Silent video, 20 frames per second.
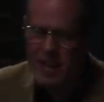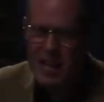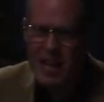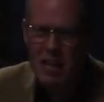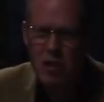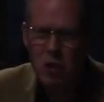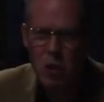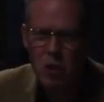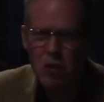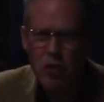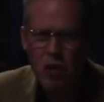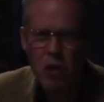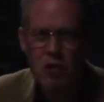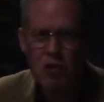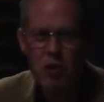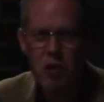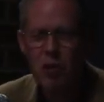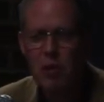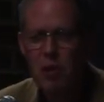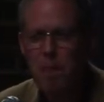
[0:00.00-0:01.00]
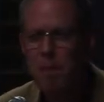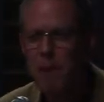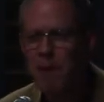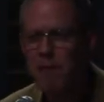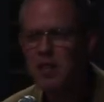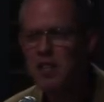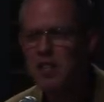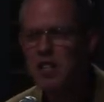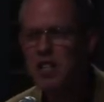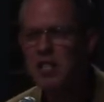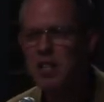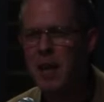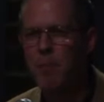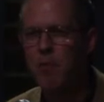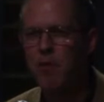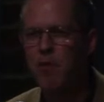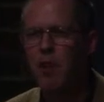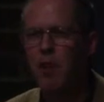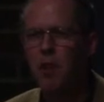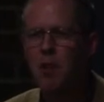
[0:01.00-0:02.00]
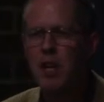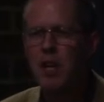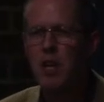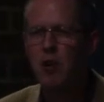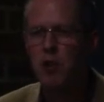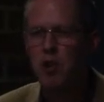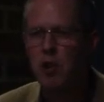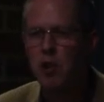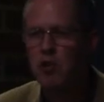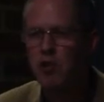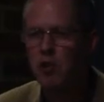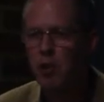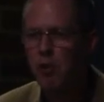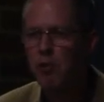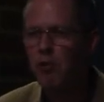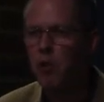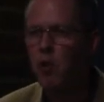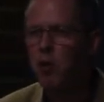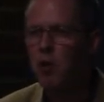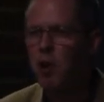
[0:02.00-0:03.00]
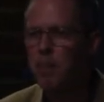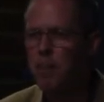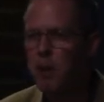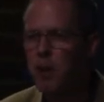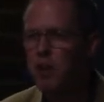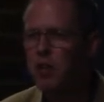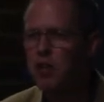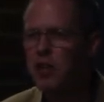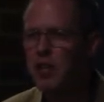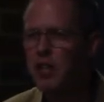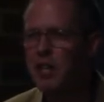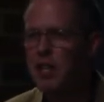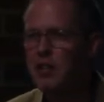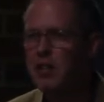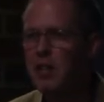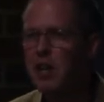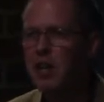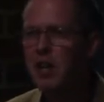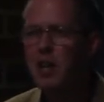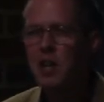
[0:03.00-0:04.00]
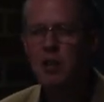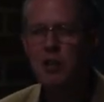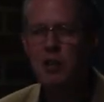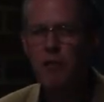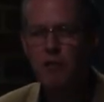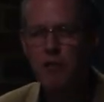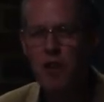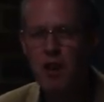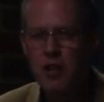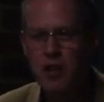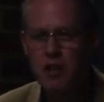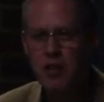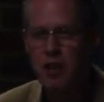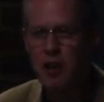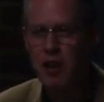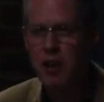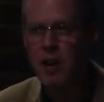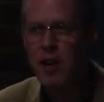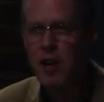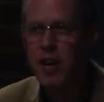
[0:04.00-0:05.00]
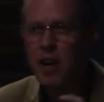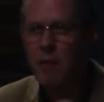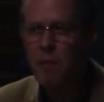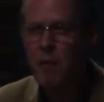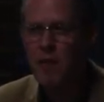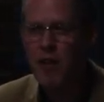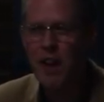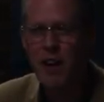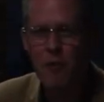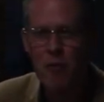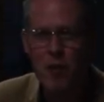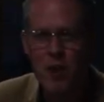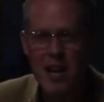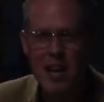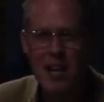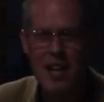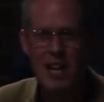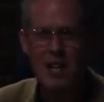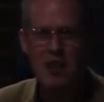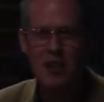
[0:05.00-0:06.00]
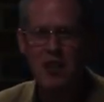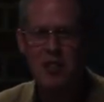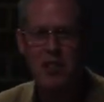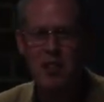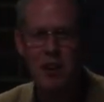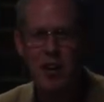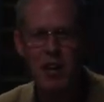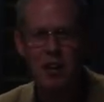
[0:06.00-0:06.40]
It's also true that privacy is absolutely crucial for communities to function. And we've had a really interesting